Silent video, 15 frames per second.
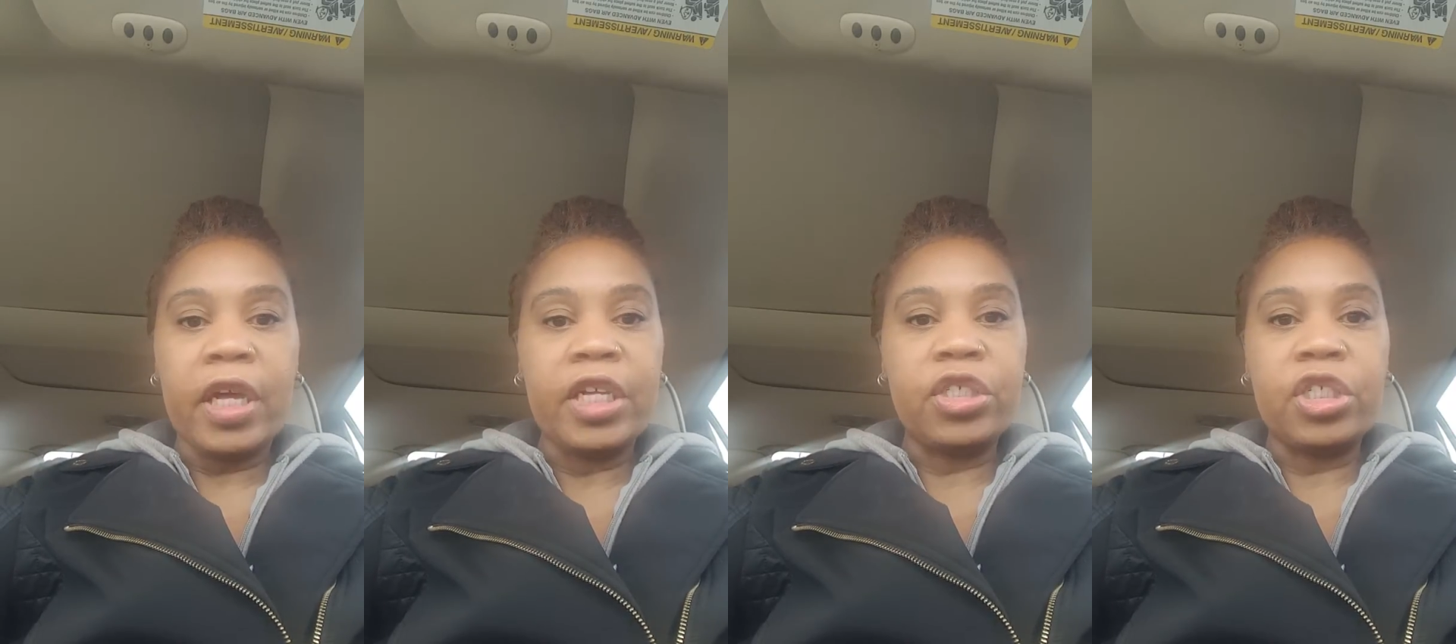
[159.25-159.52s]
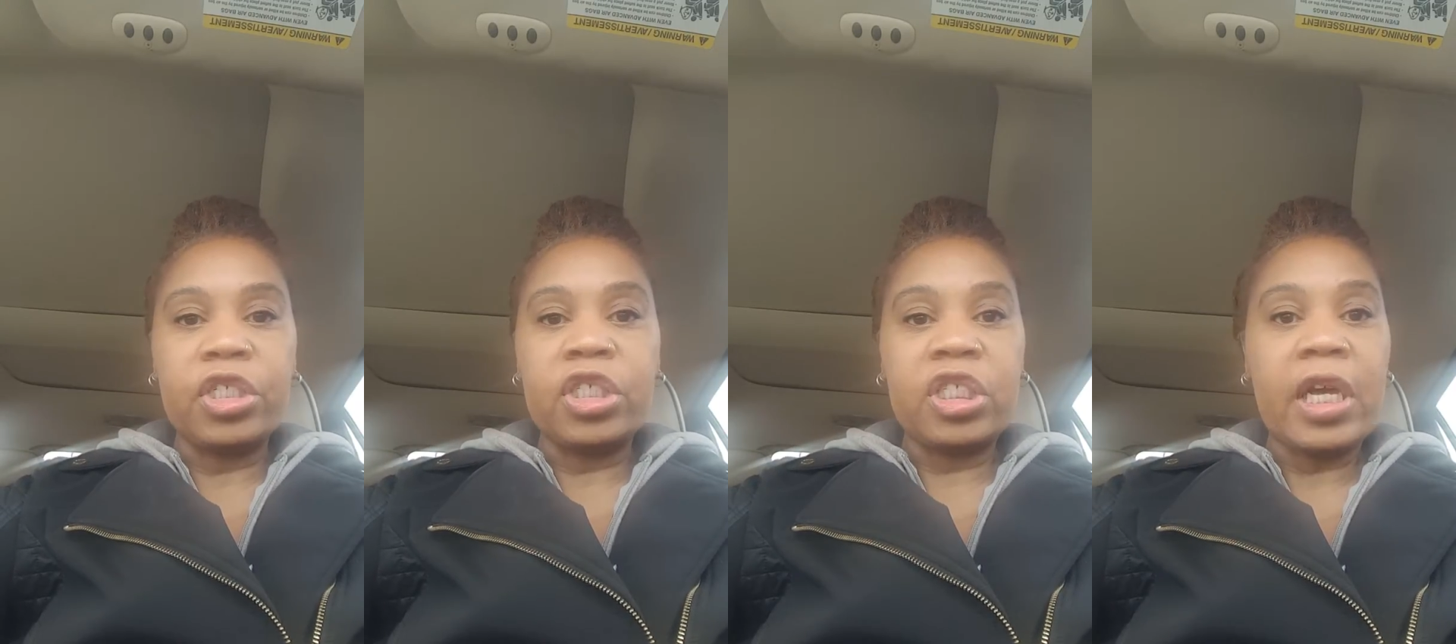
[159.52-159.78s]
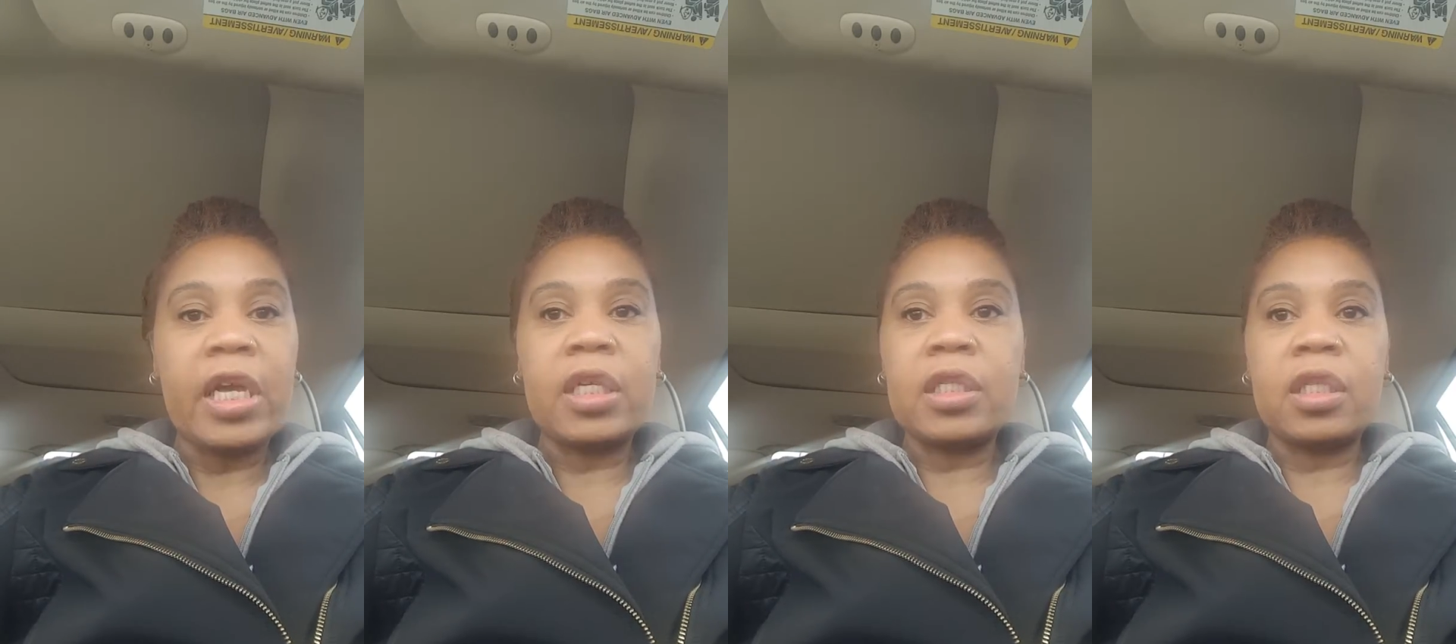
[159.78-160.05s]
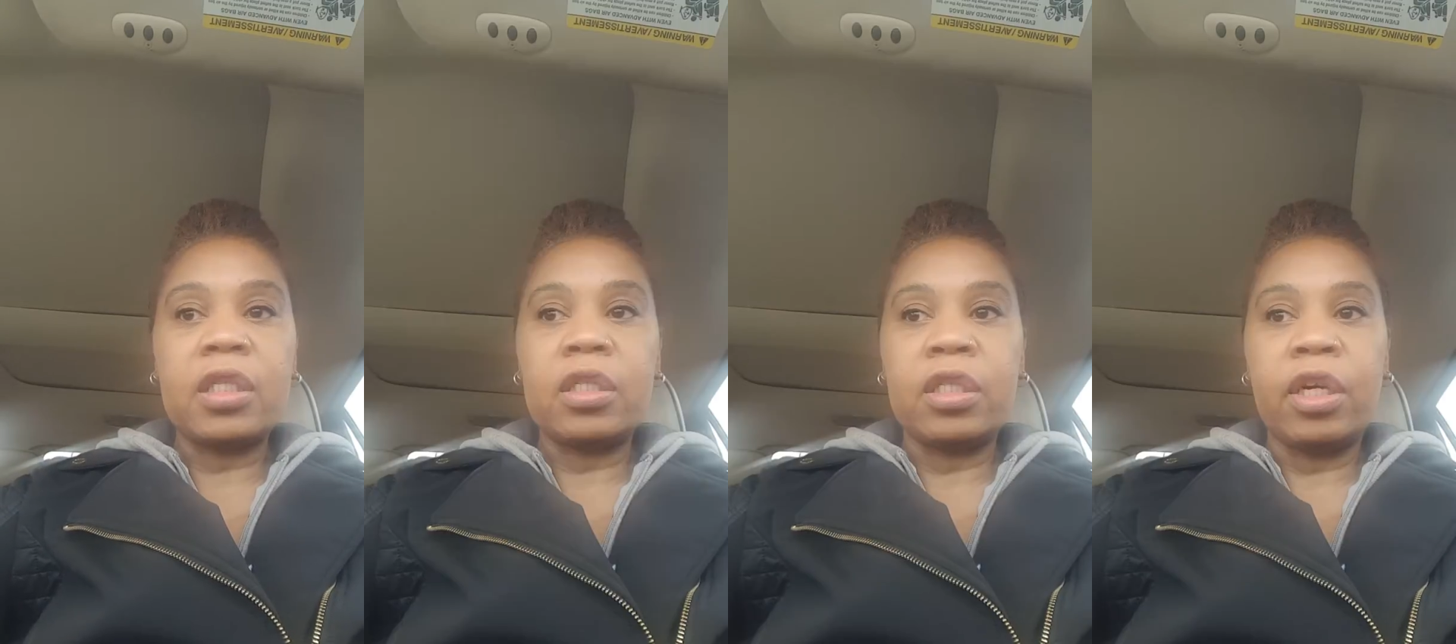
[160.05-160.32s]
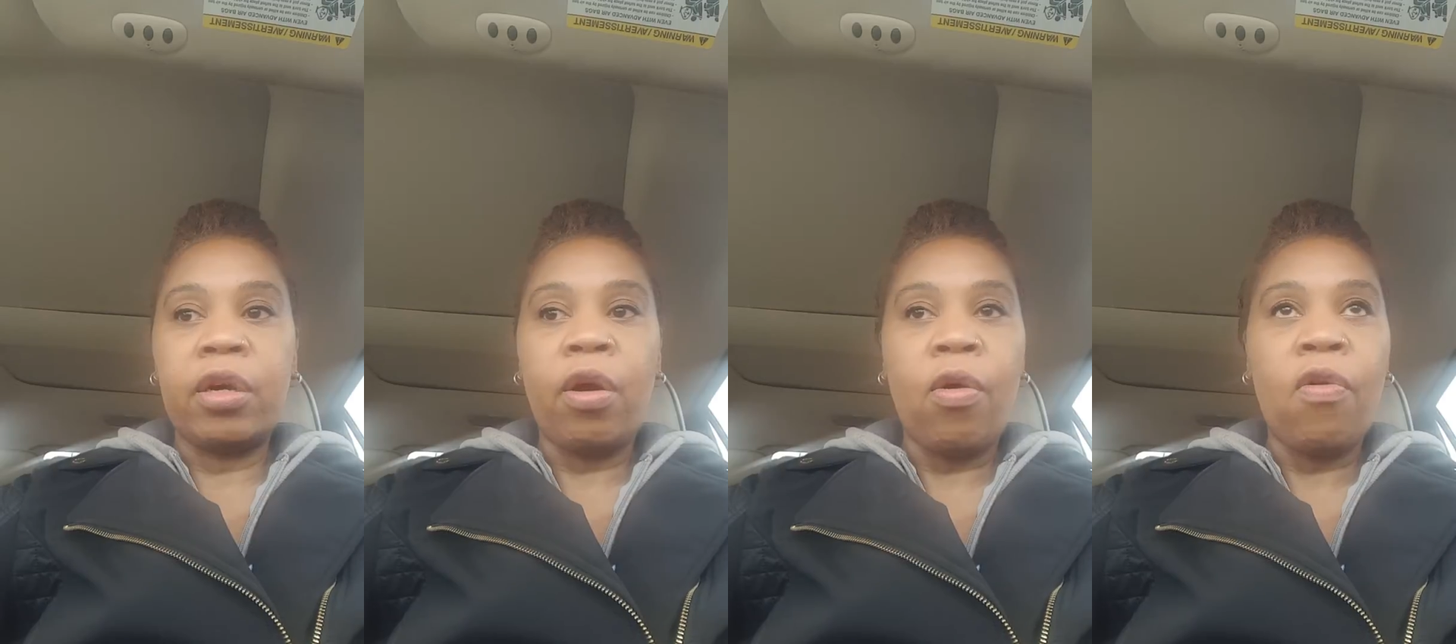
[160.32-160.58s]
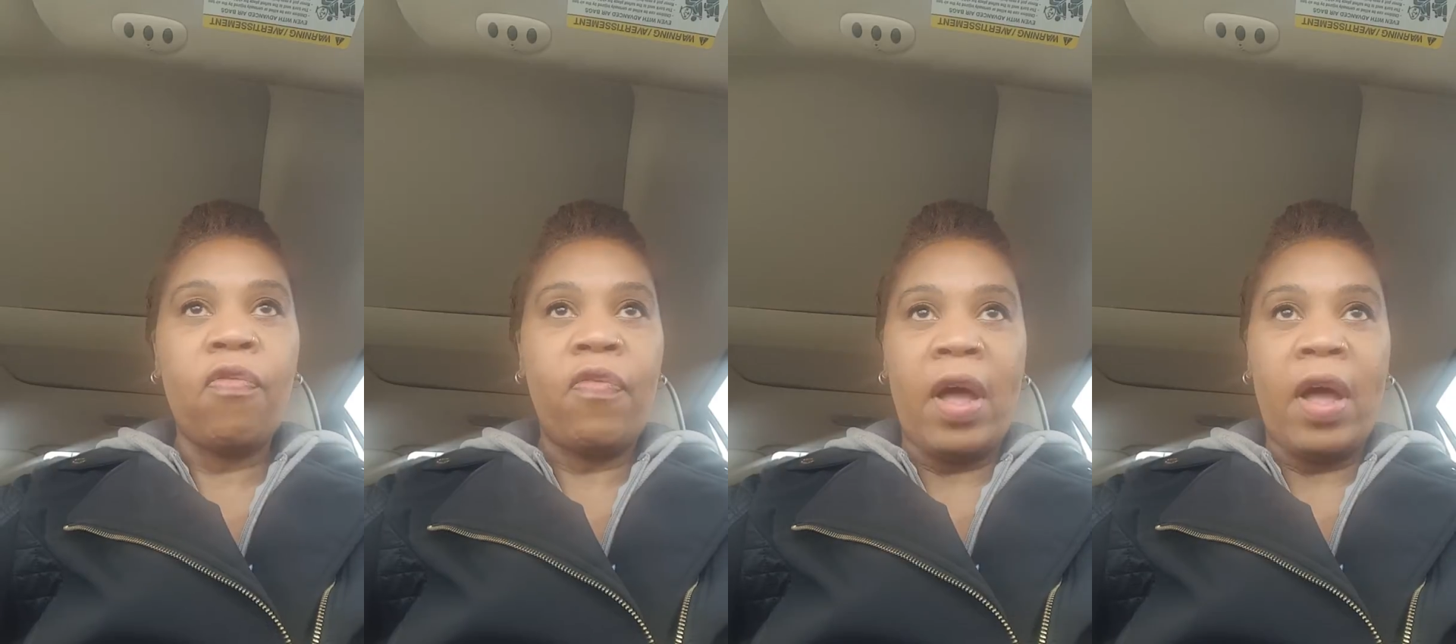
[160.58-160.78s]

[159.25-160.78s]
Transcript: it just shakes their whole